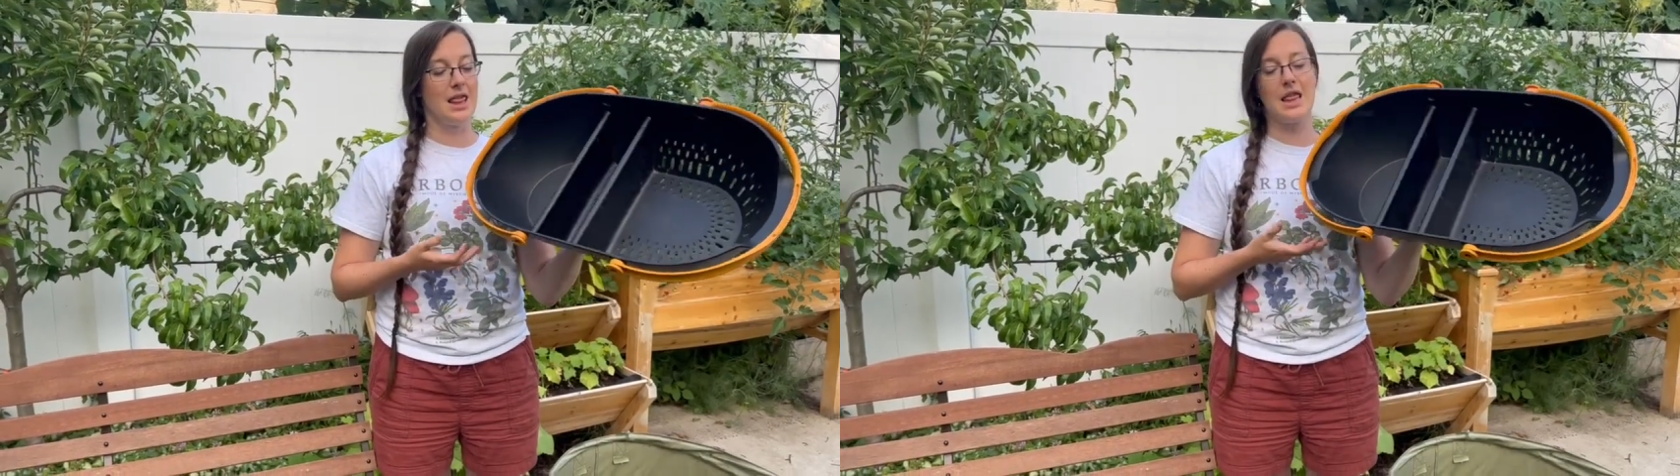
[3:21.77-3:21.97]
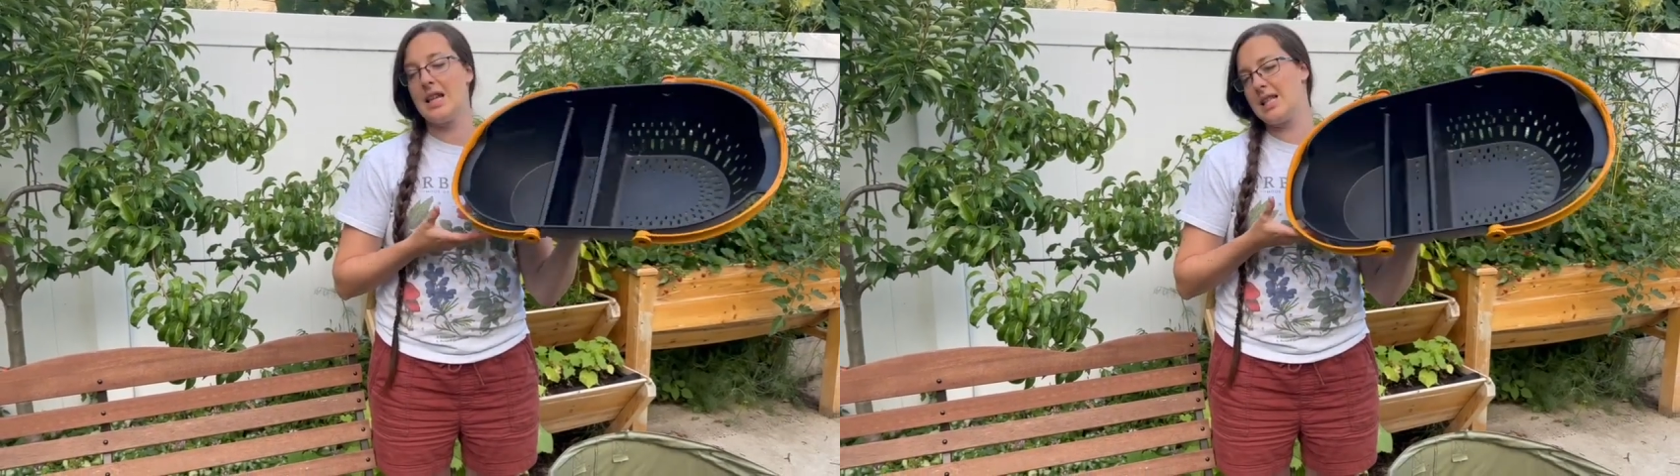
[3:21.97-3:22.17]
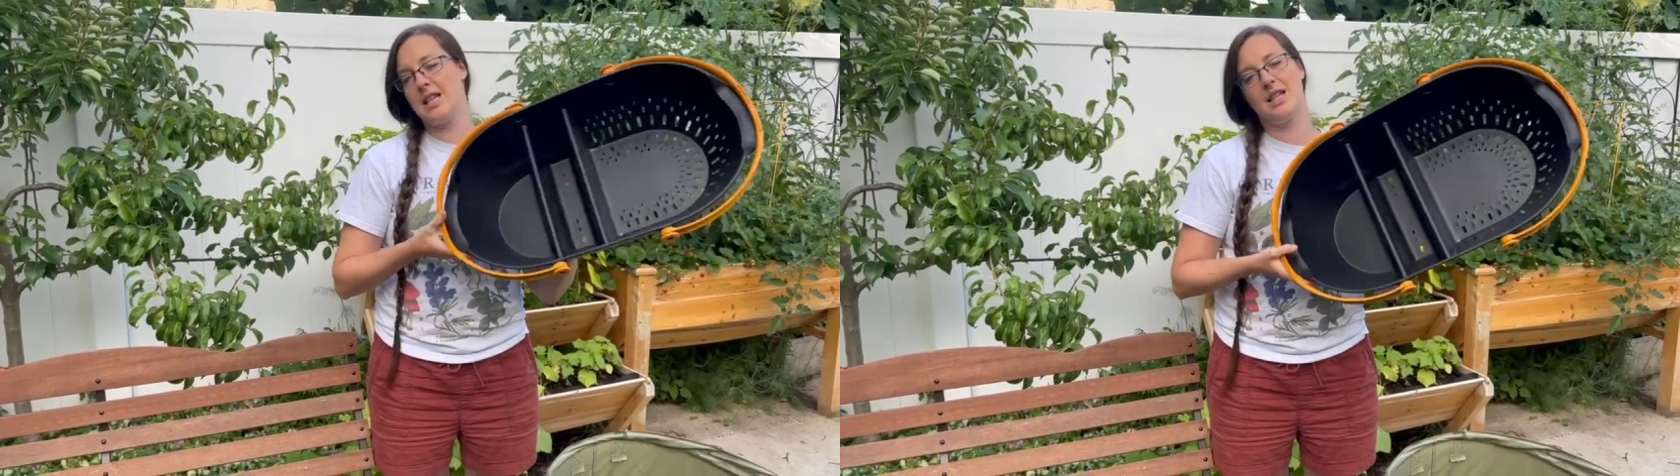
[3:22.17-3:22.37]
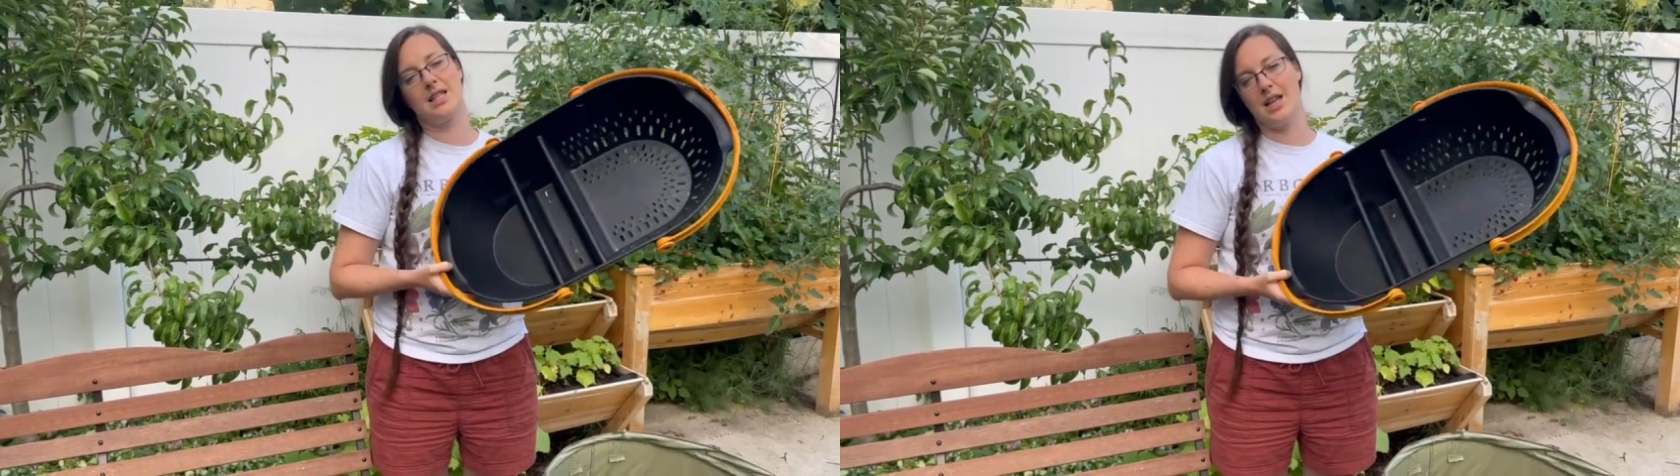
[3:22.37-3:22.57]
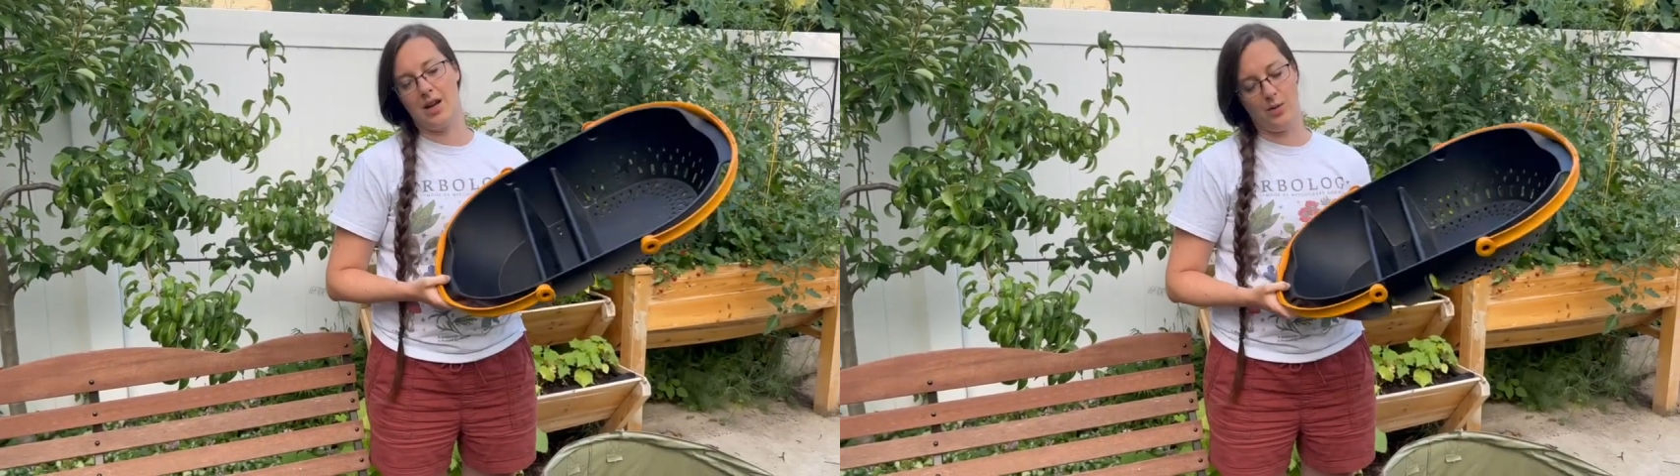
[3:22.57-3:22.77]
This thing is
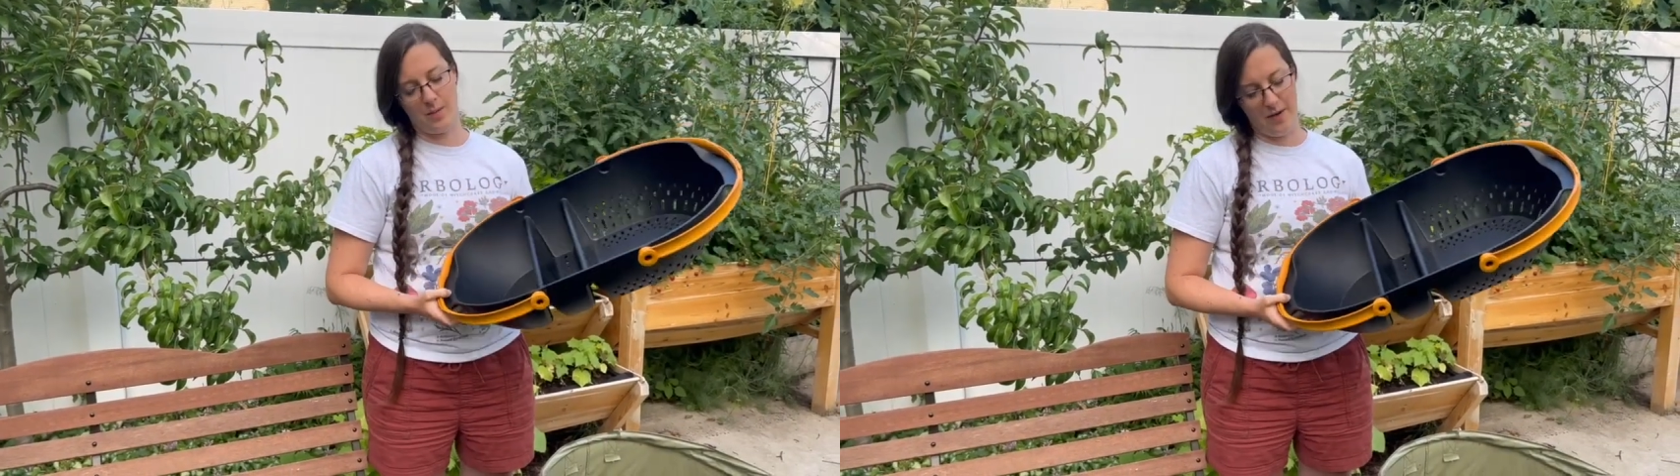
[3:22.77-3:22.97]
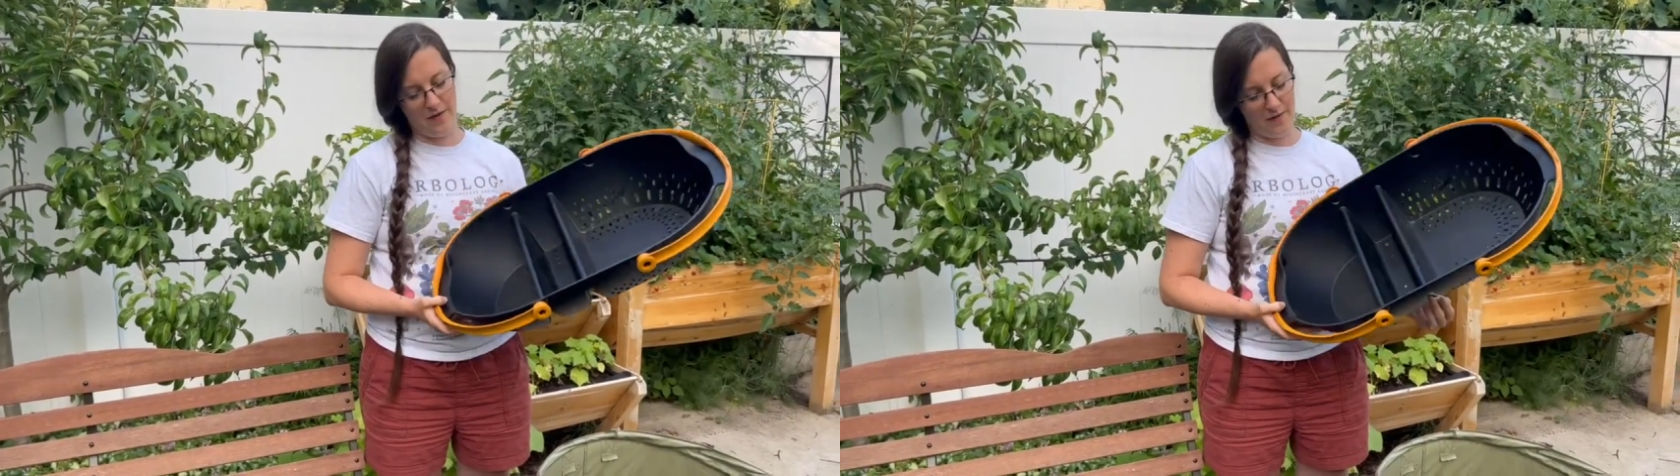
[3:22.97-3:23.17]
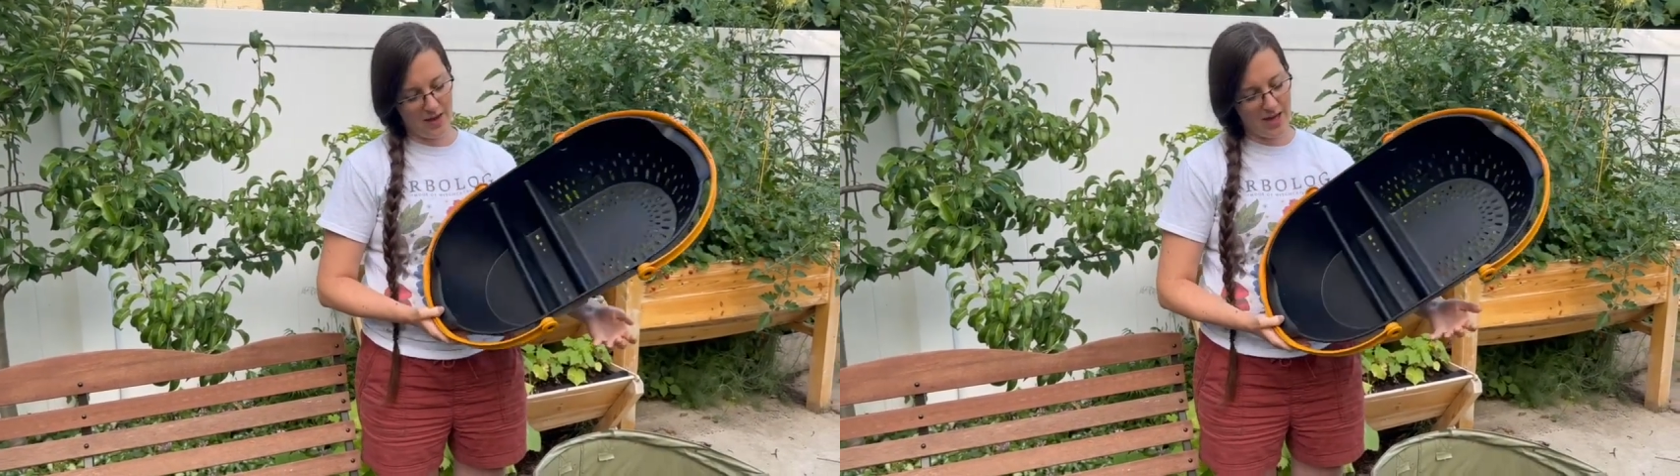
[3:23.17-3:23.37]
like one of my favorite